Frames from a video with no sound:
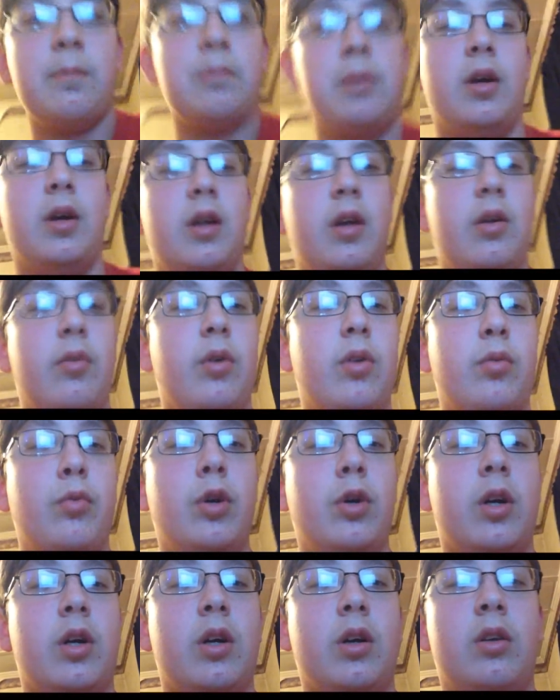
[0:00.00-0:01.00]
But it wouldn't
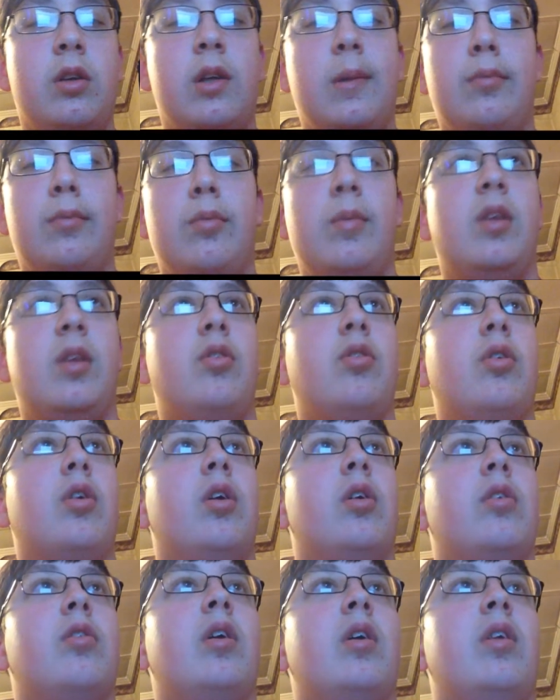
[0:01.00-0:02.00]
work. The clips would be too
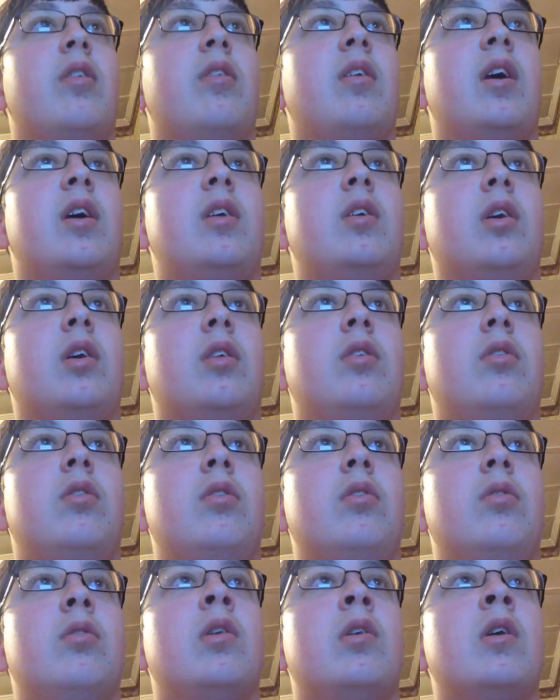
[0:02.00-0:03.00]
long, so I decided just
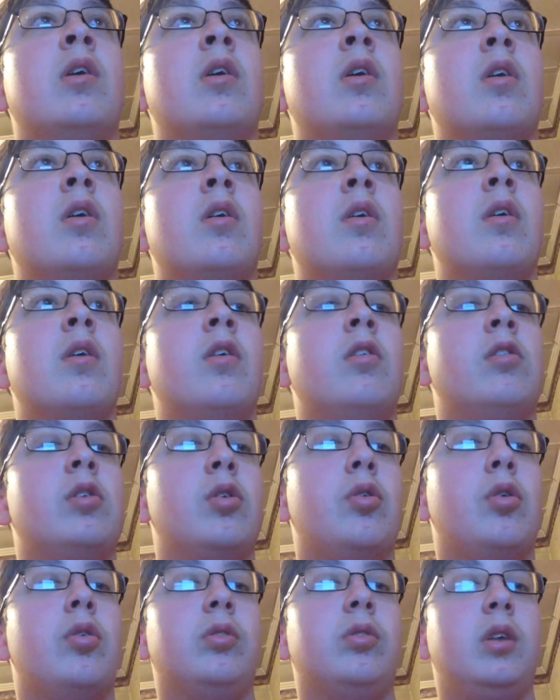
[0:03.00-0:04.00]
to
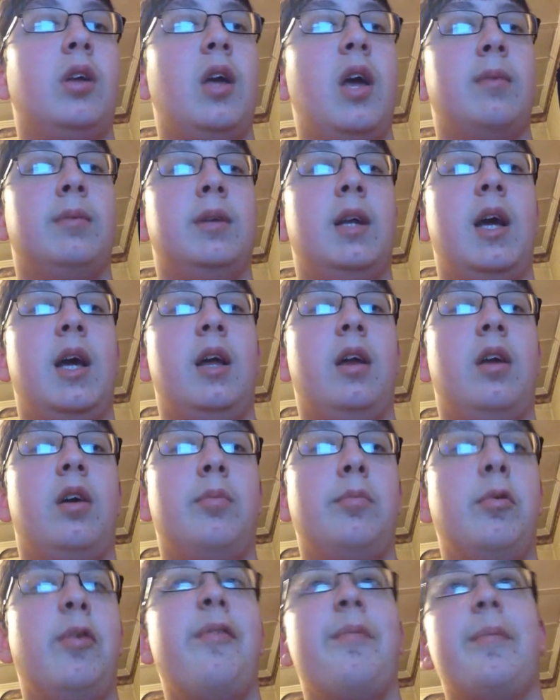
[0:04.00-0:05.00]
record with the camera and edit
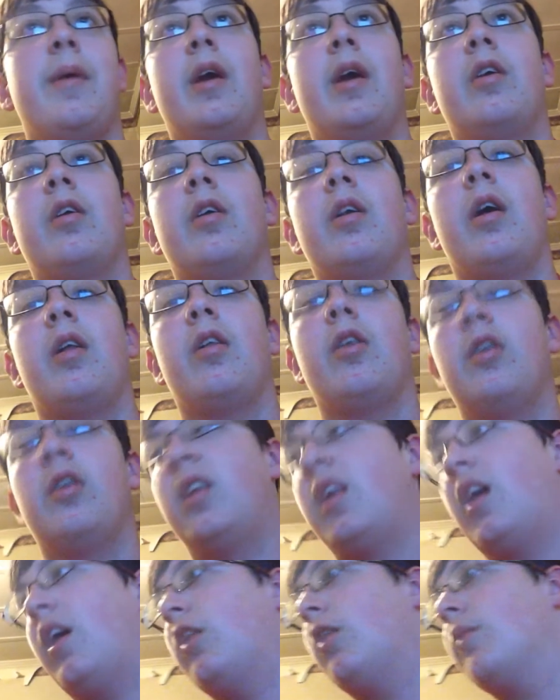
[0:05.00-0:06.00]
on Movie Maker. And I
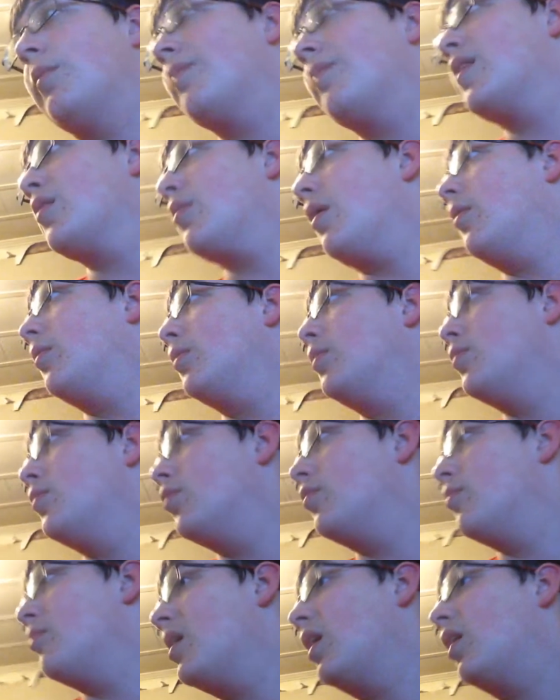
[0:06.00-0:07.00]
learned that the problem with
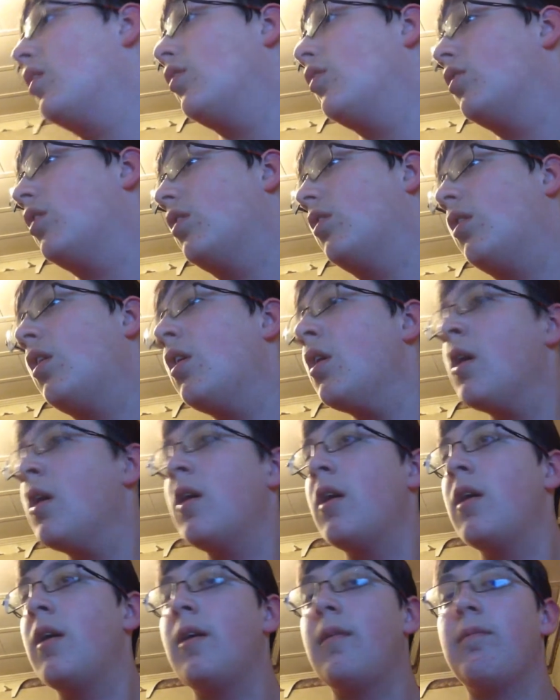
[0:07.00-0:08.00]
Movie Maker is just
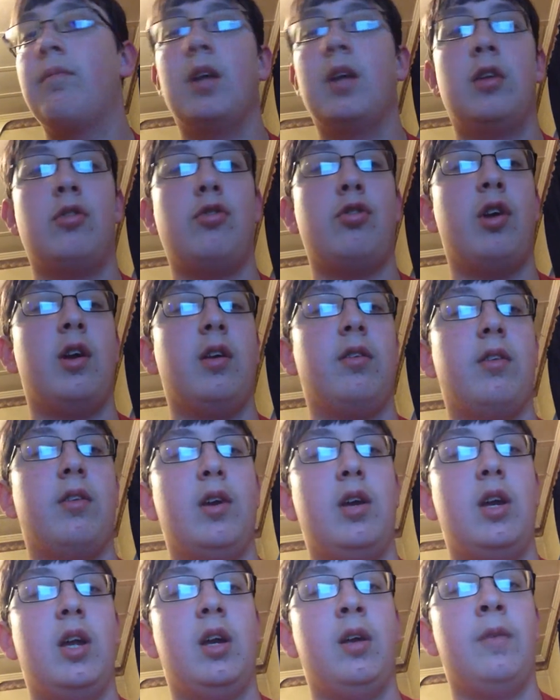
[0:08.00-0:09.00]
like
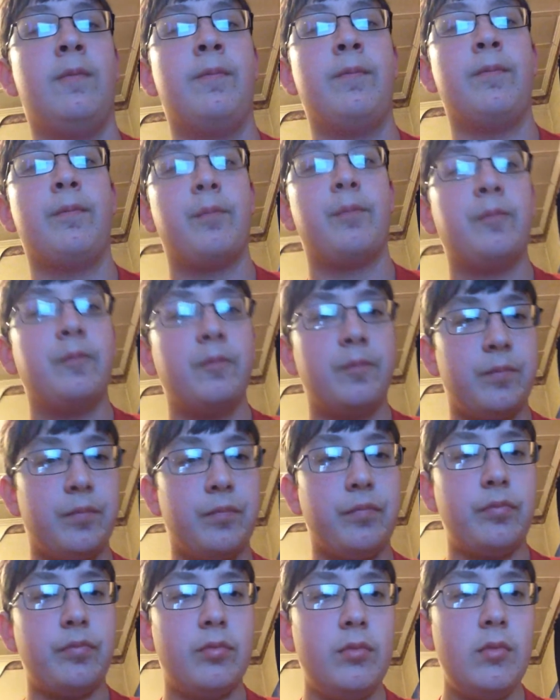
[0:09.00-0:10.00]
translating
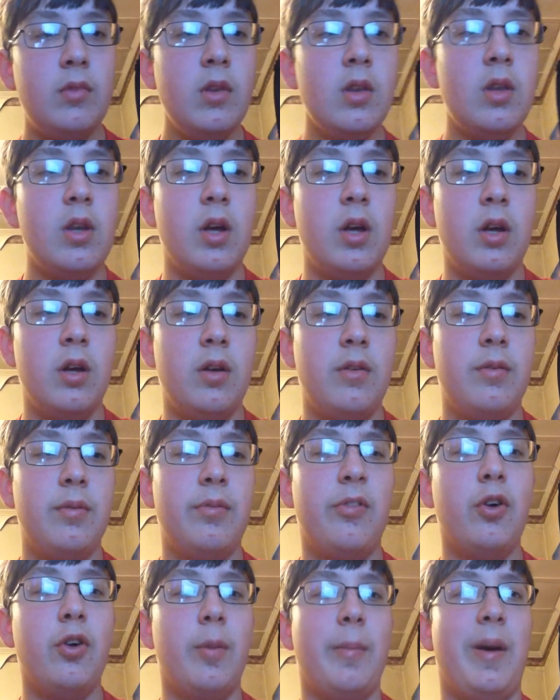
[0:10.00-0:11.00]
the
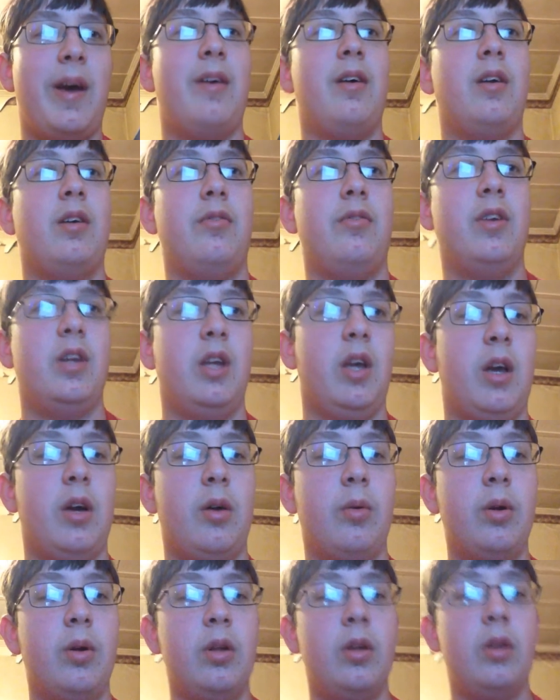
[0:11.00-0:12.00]
format of the
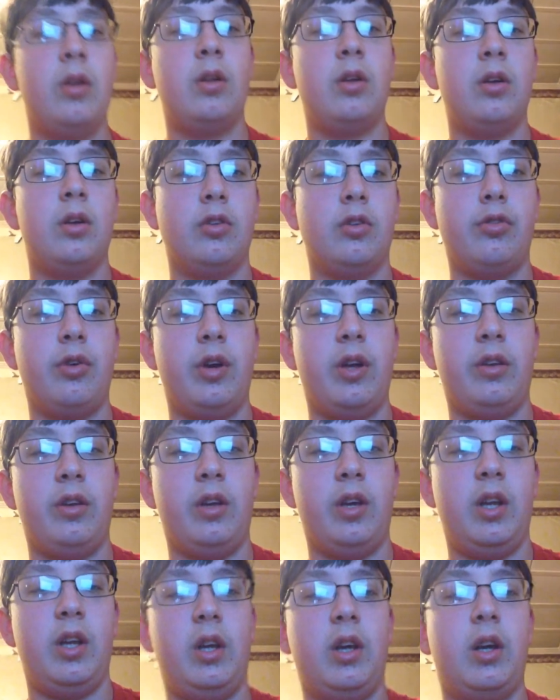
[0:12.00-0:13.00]
video,
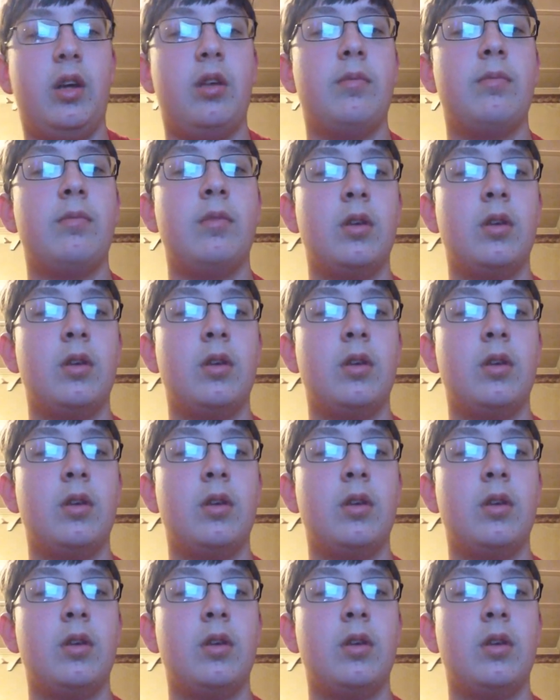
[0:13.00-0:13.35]
translating it.